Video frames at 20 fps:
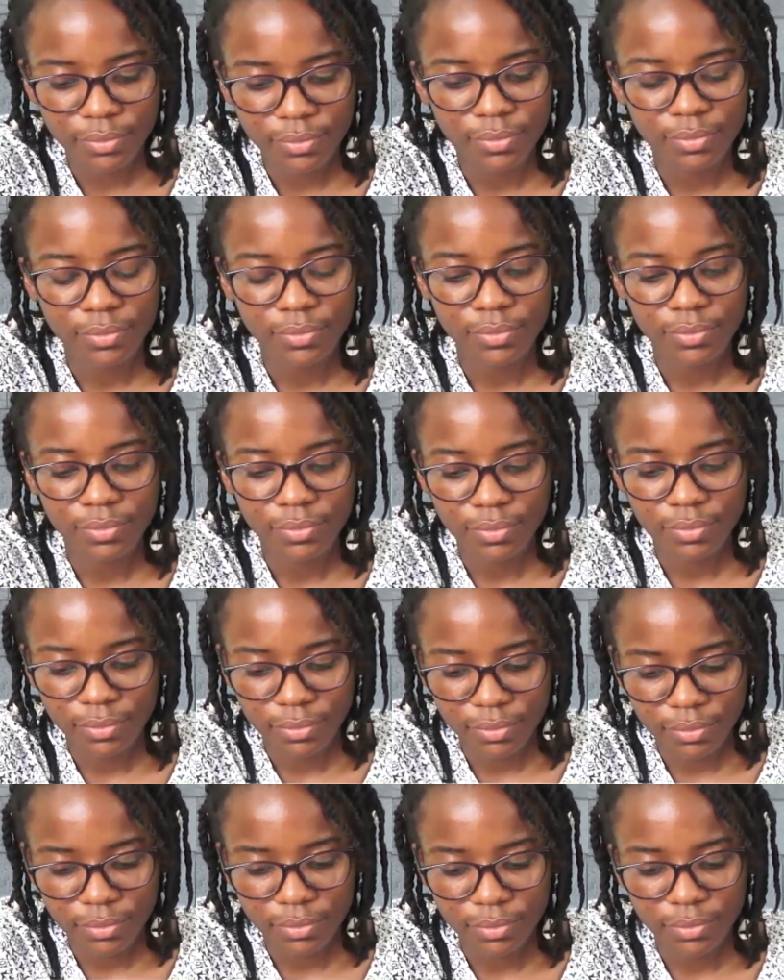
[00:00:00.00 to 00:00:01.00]

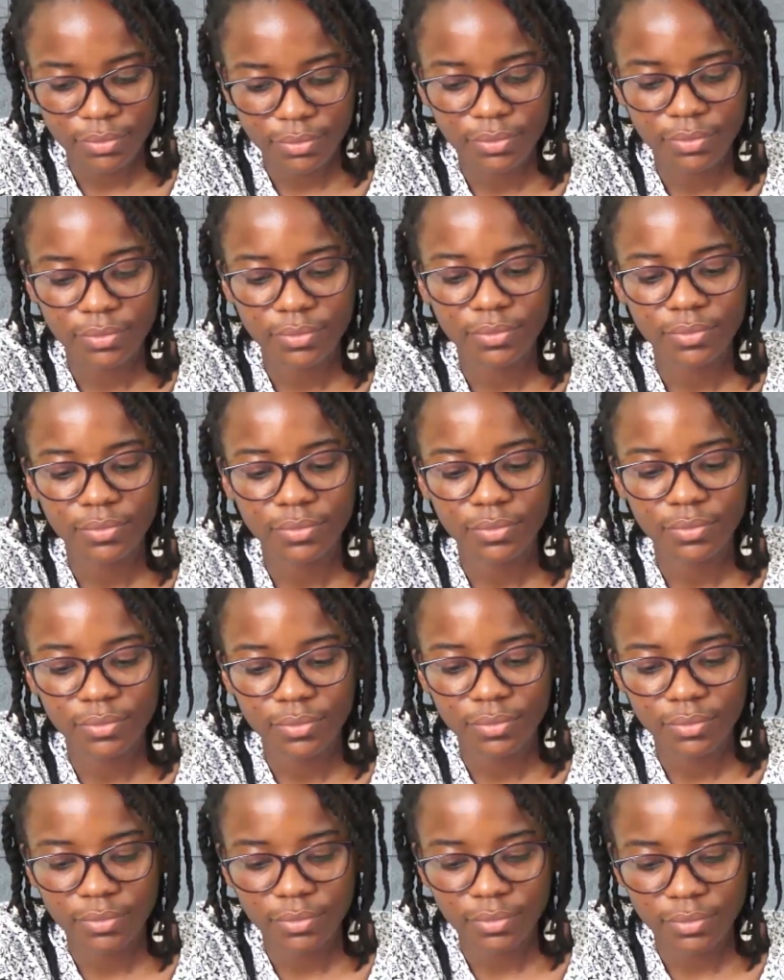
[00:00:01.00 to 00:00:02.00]

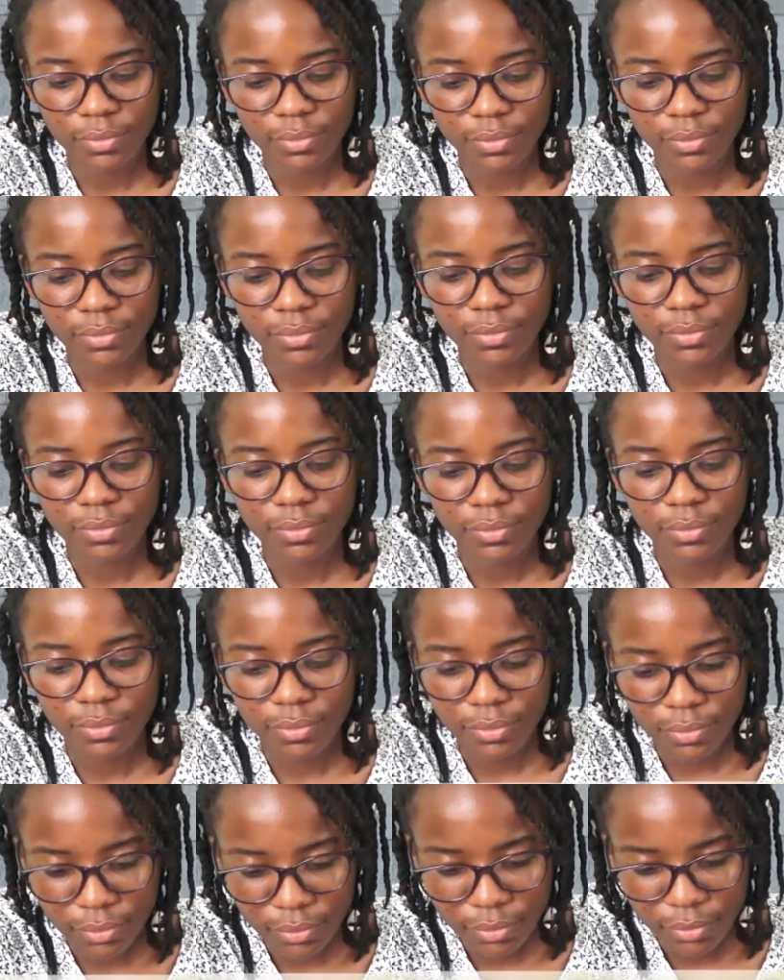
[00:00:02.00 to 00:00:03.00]

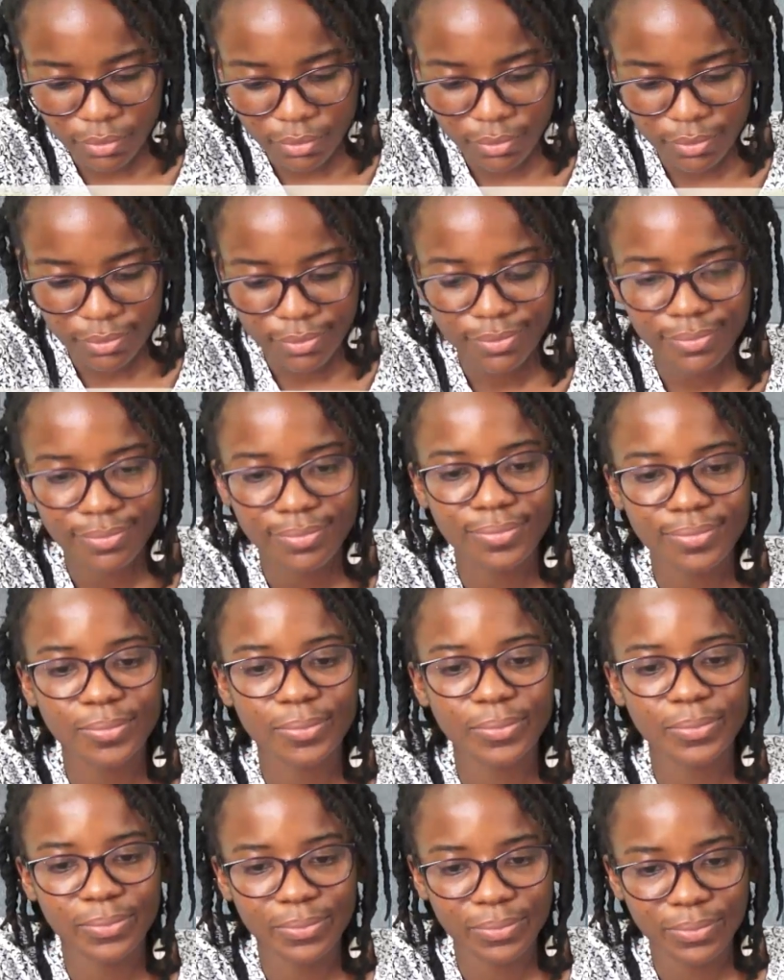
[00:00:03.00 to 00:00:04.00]

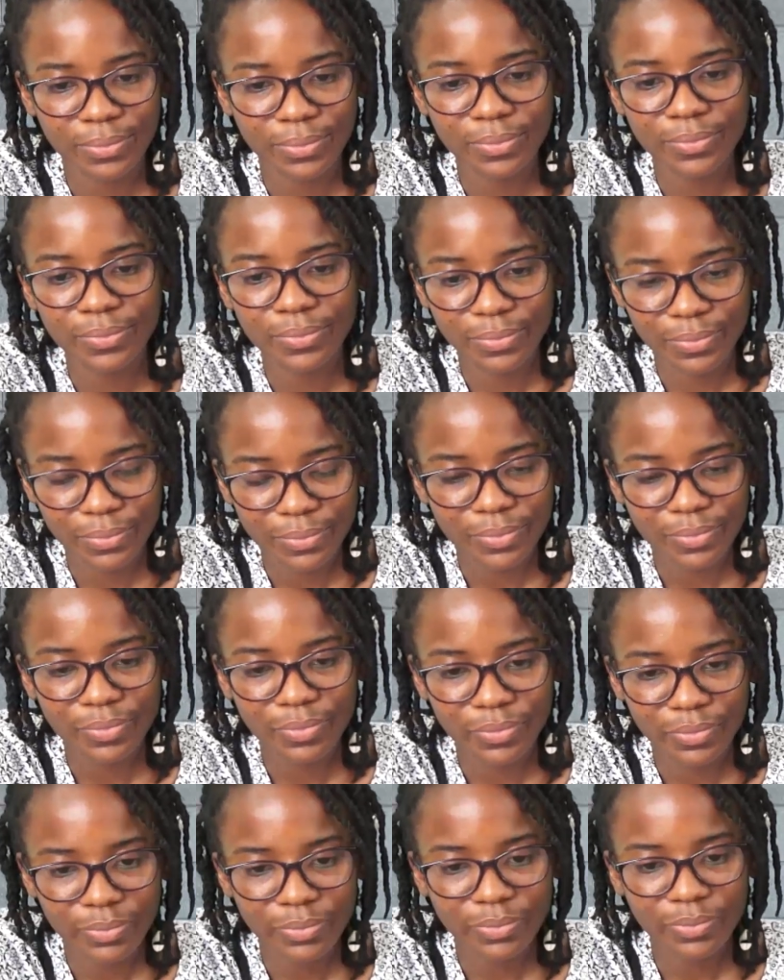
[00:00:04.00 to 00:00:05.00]

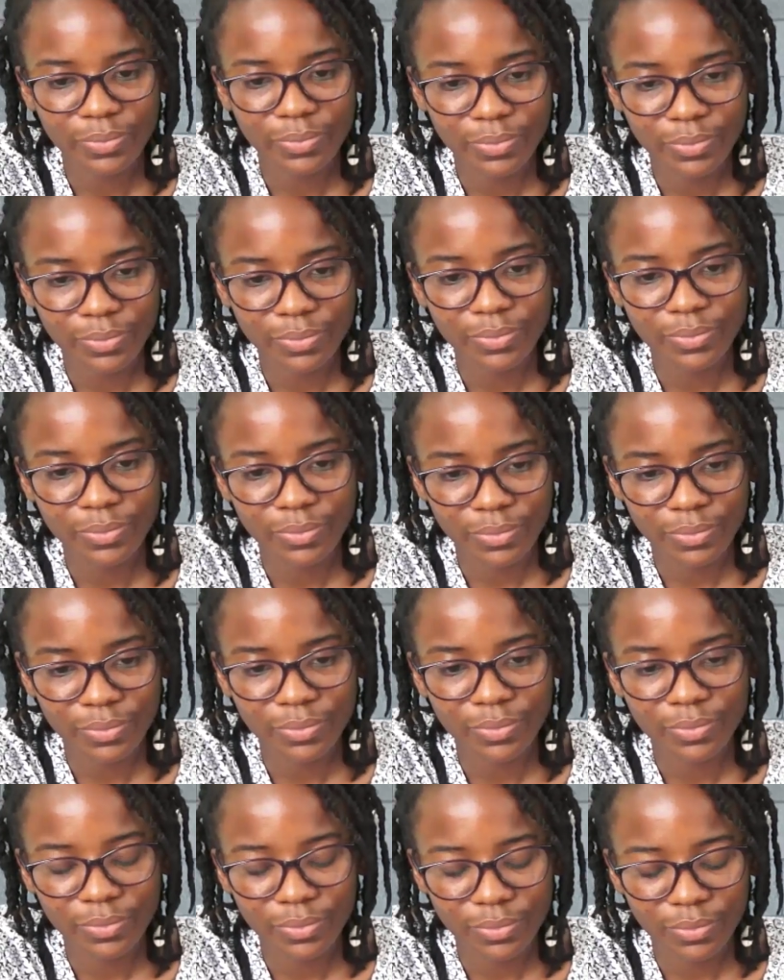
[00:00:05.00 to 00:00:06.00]

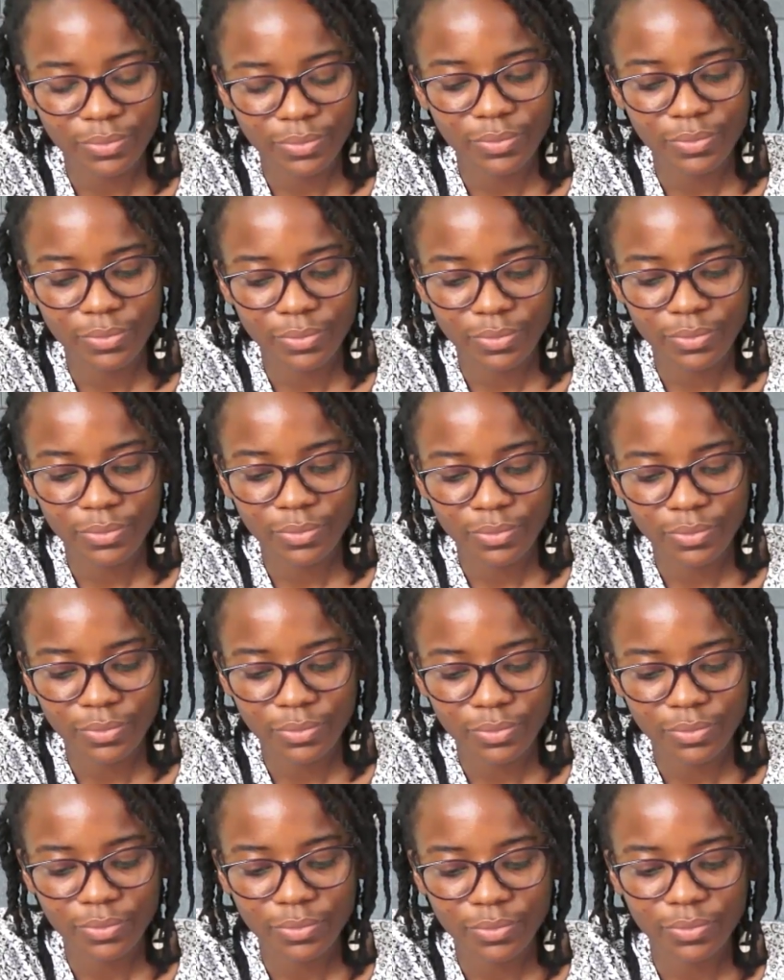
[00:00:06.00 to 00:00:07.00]

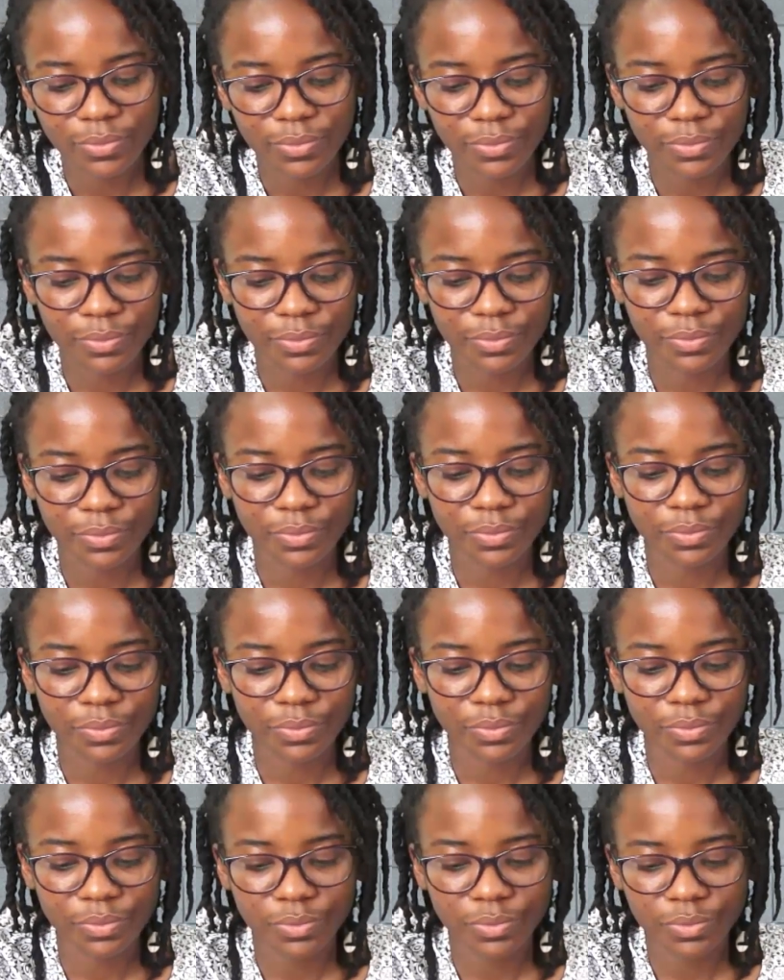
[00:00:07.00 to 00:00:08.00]
(silent)